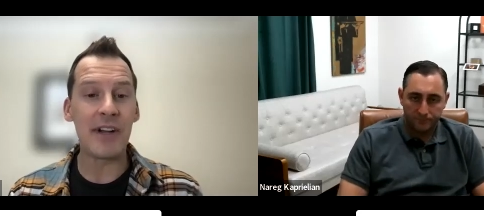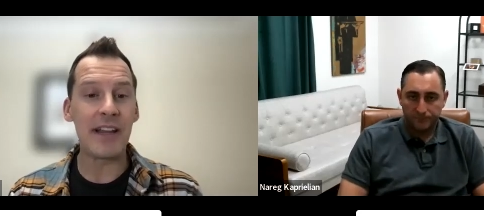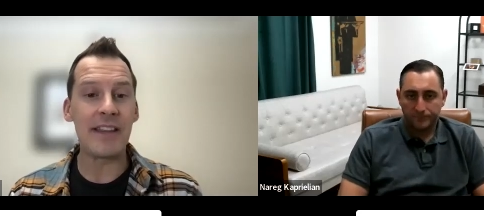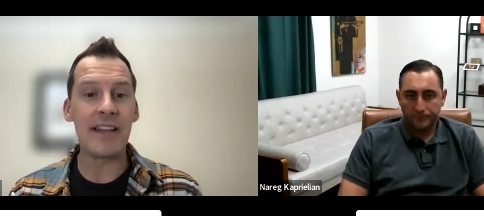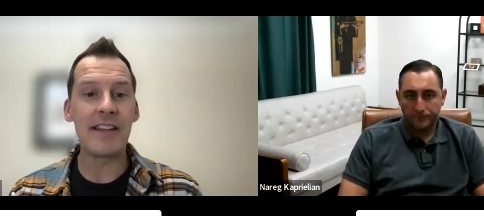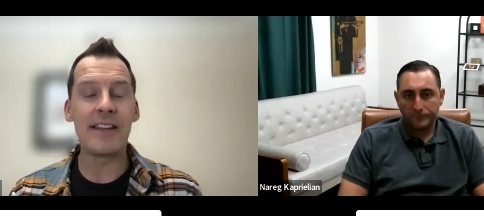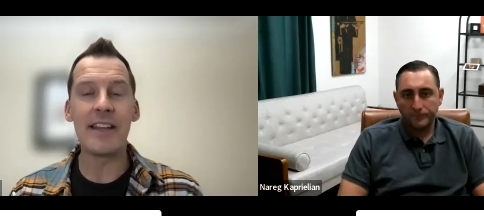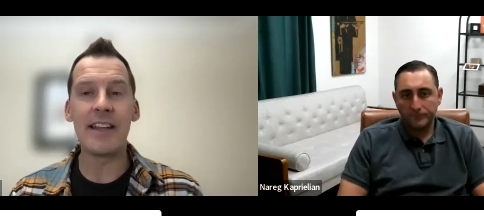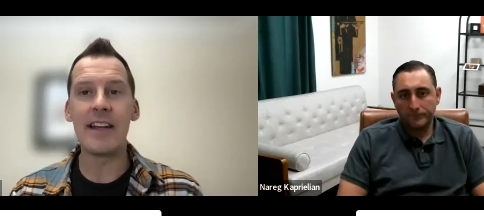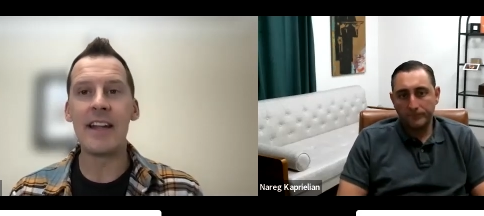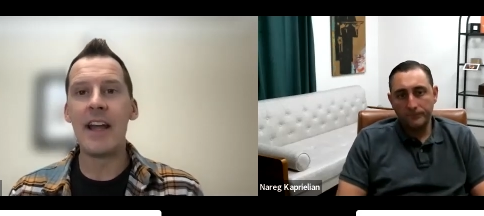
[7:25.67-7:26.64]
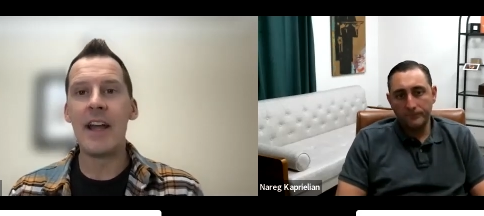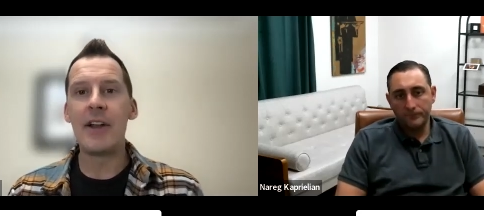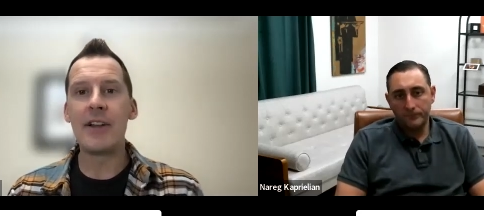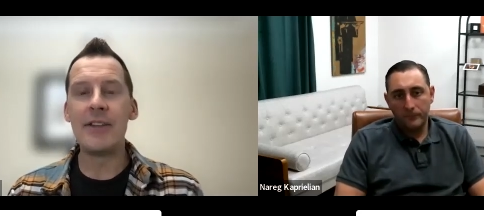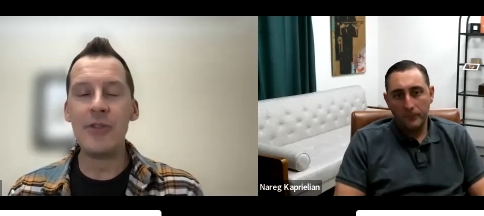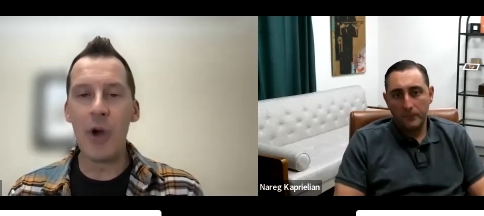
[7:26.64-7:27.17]
Speaker 1: And I think that
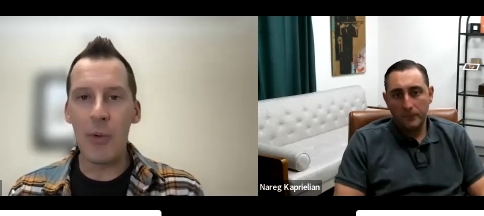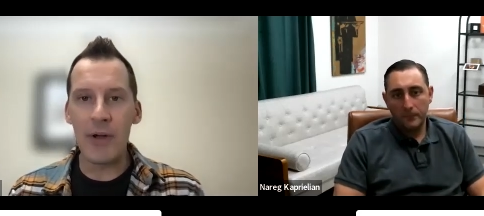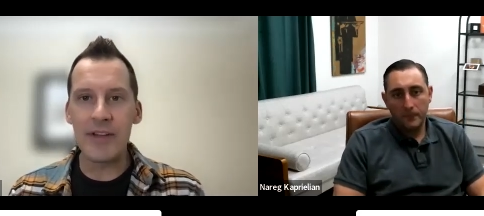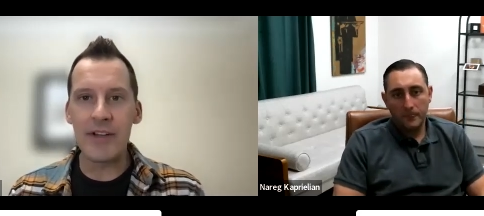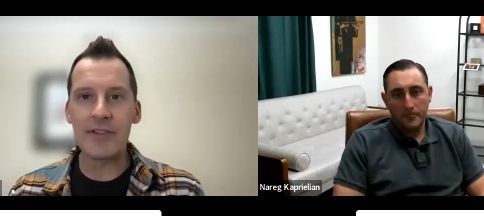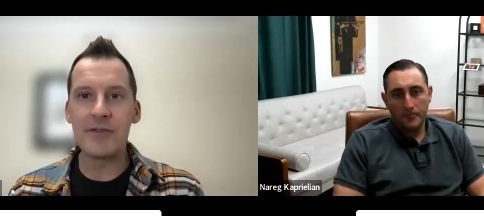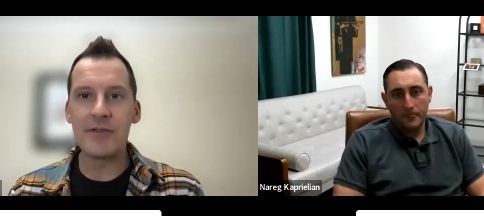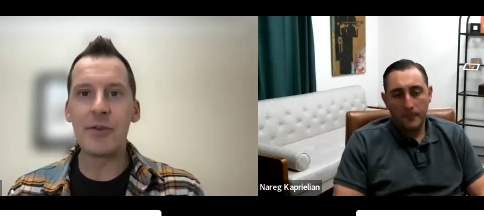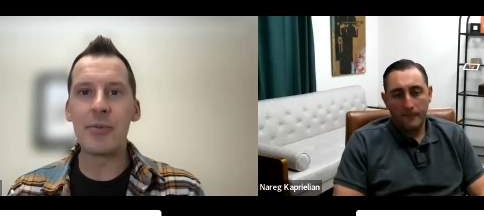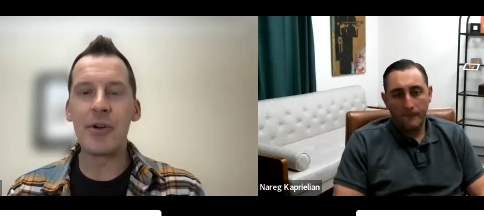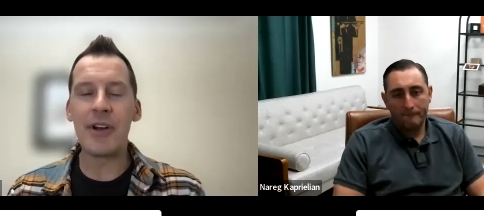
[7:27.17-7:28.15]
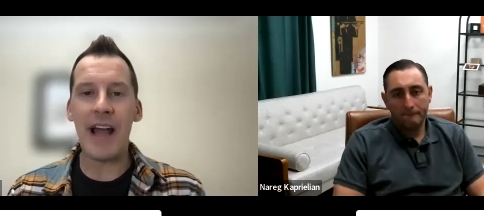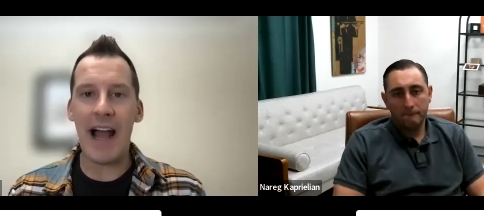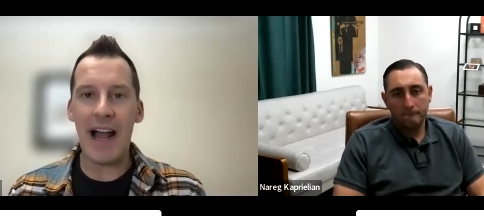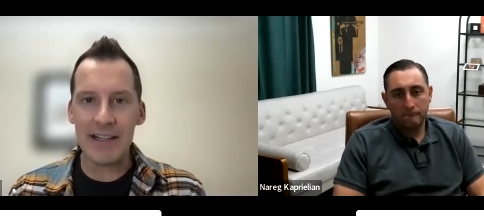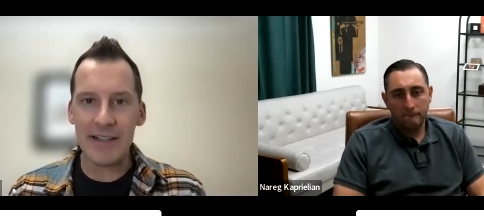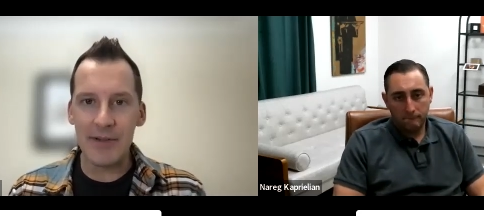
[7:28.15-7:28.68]
knowing the consumer and
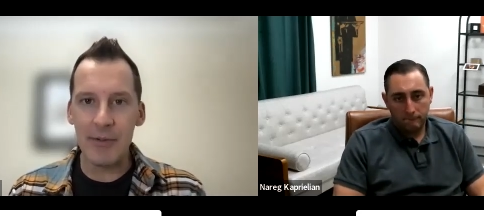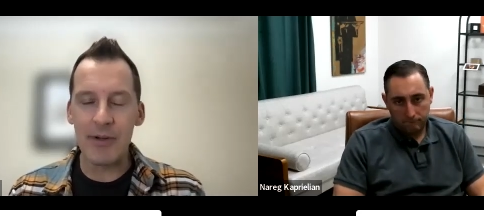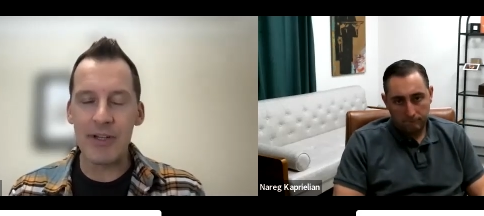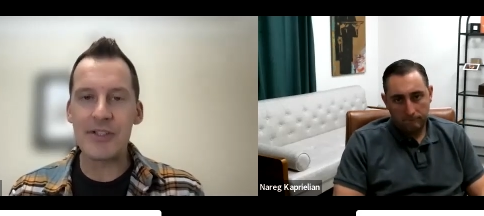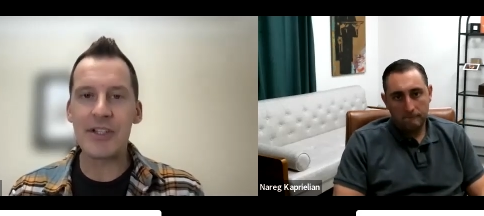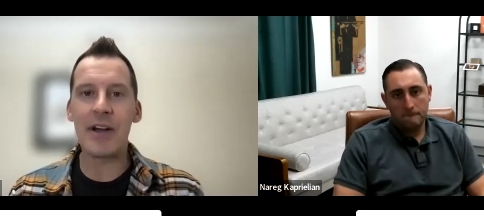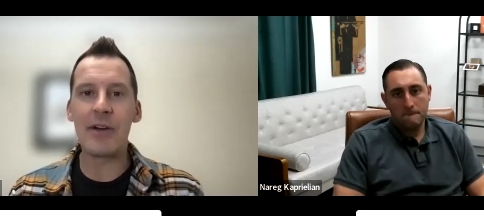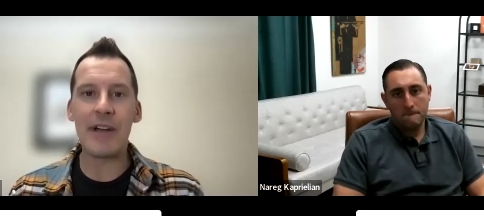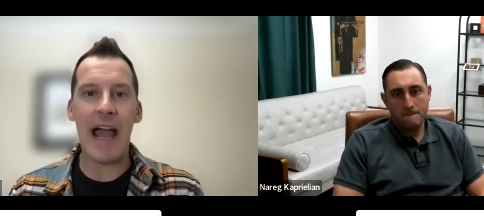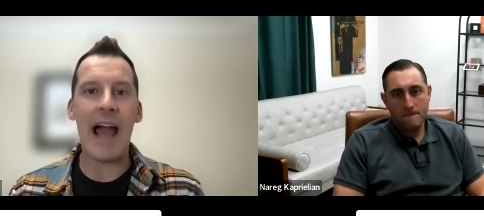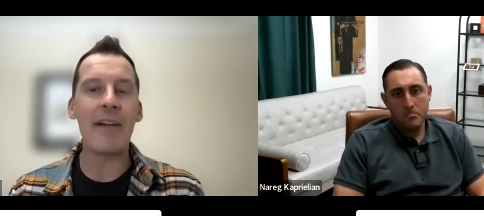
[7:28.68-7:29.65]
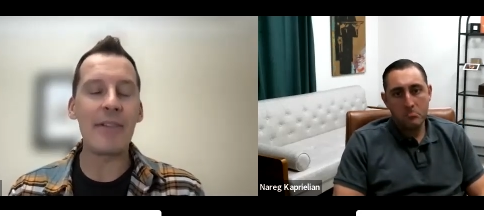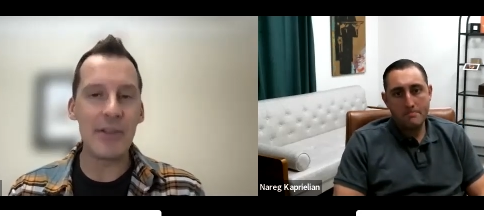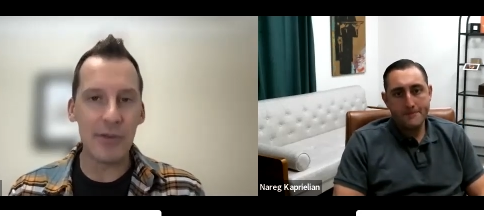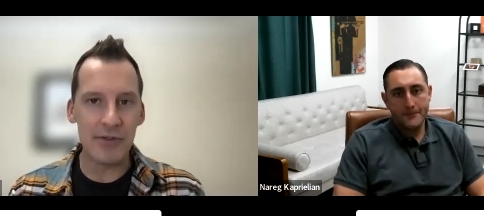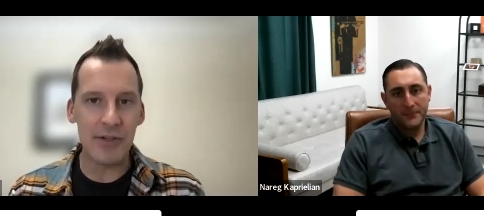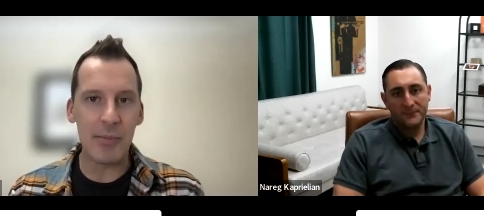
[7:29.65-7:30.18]
actively reaching out and having
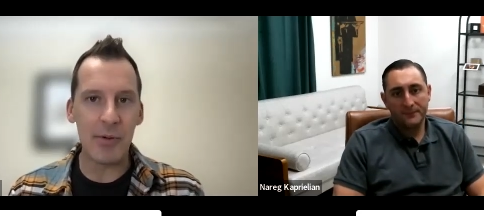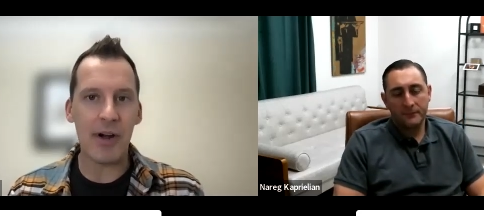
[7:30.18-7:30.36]
those deeper